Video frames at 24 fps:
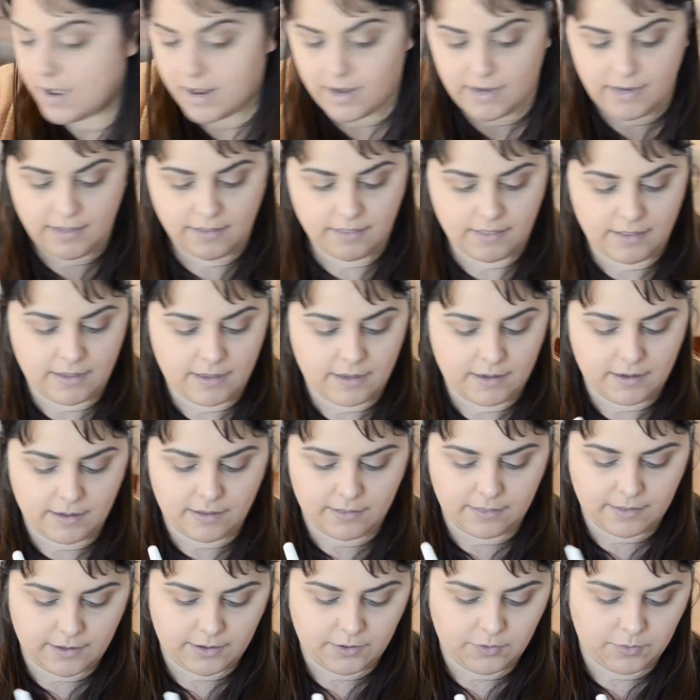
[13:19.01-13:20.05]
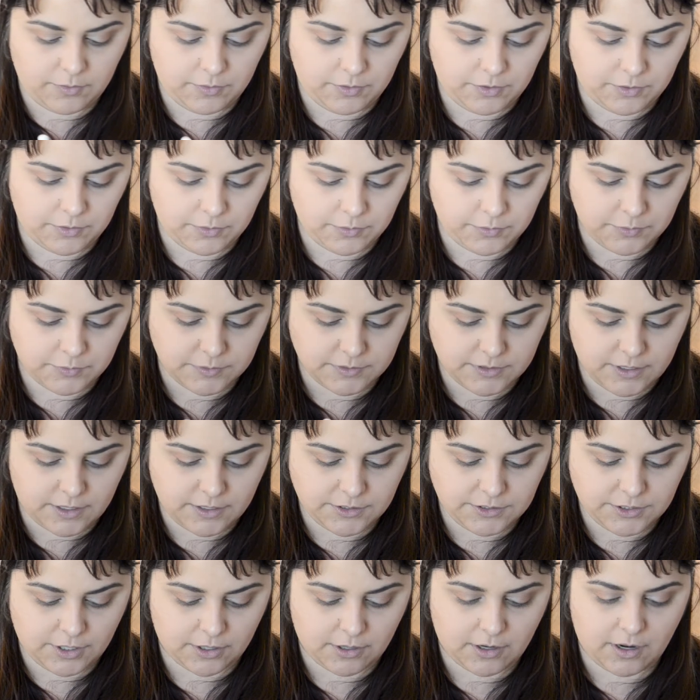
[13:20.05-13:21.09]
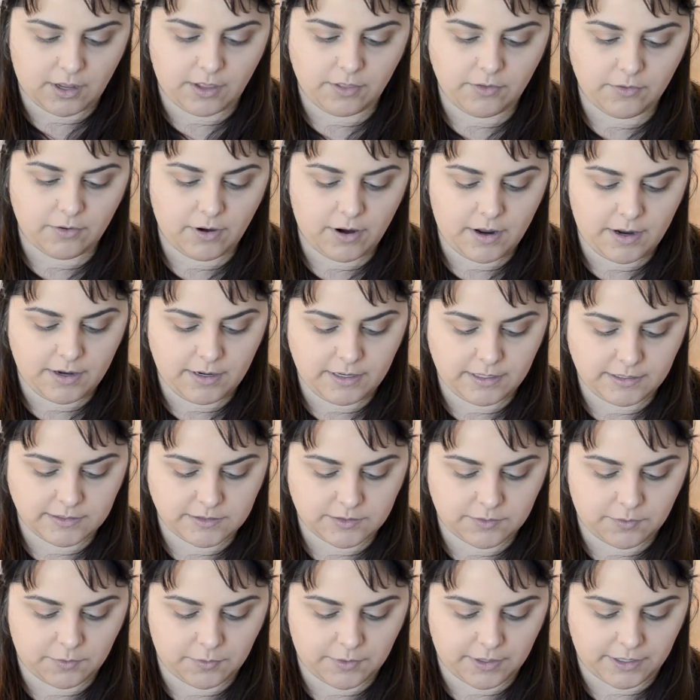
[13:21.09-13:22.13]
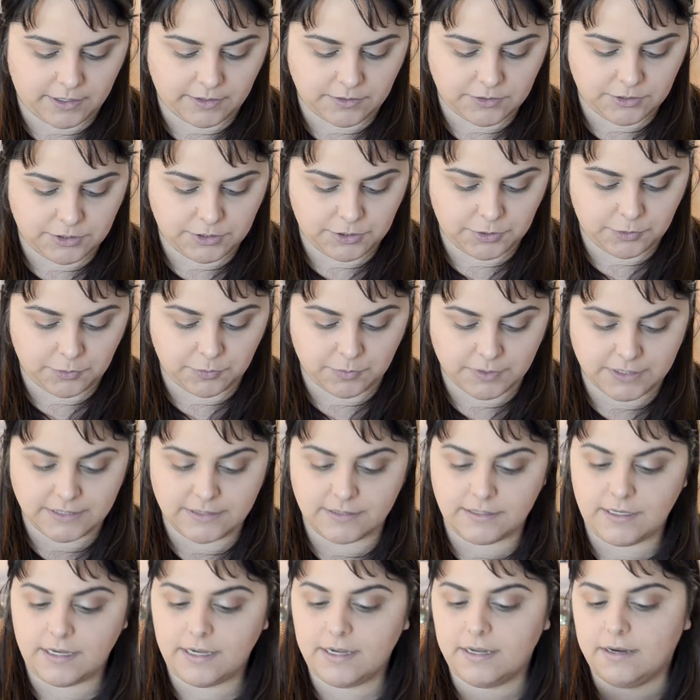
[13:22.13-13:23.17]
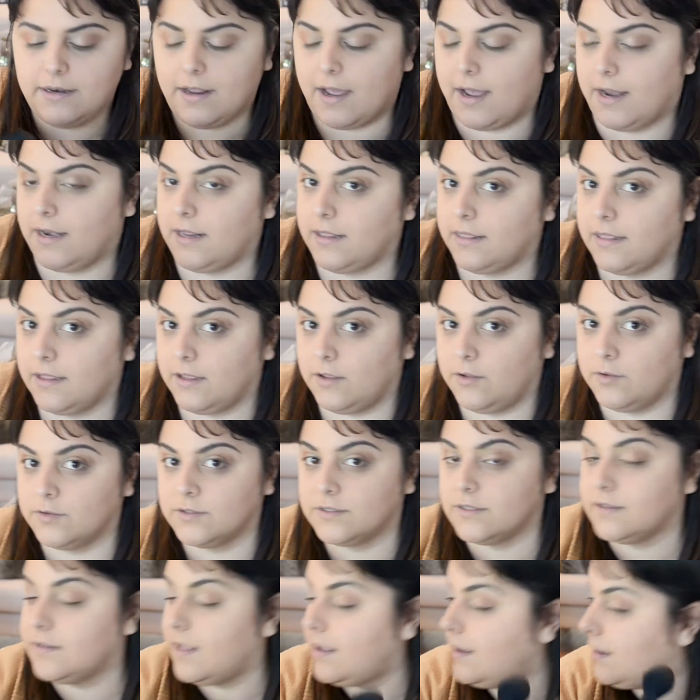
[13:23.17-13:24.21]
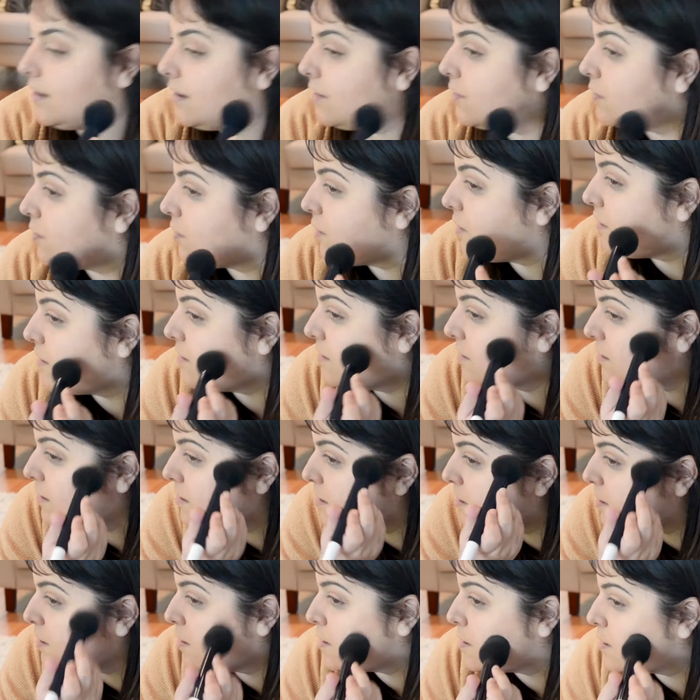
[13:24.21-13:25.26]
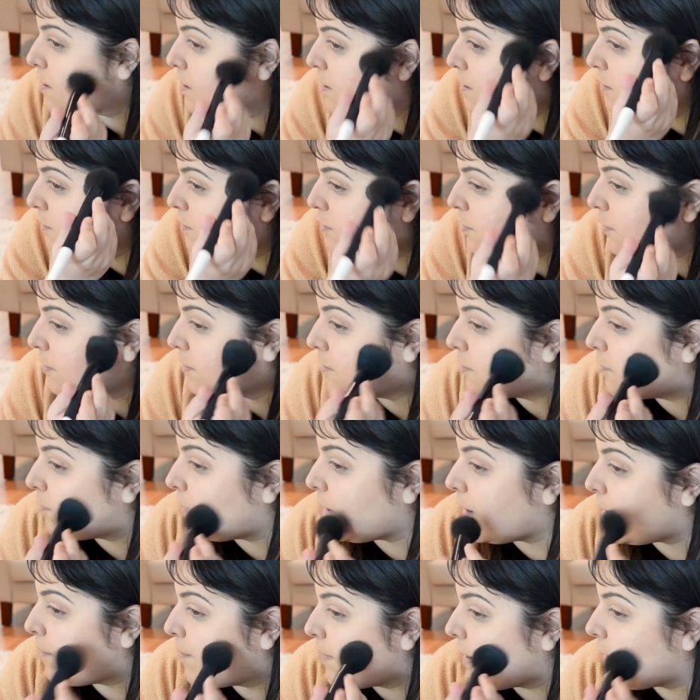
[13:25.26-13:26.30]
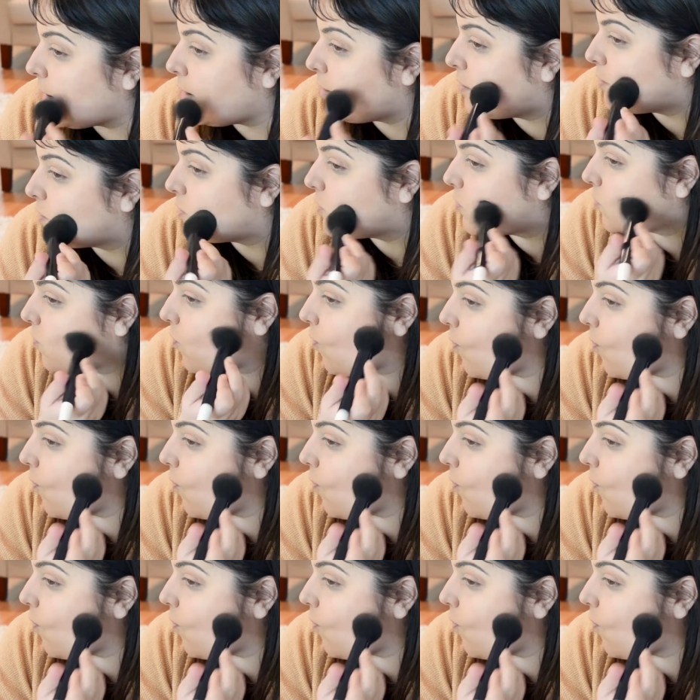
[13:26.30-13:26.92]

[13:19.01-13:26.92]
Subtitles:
Anything that you use a dark color on is going to recede. Anything you use a light color on is going to pop out.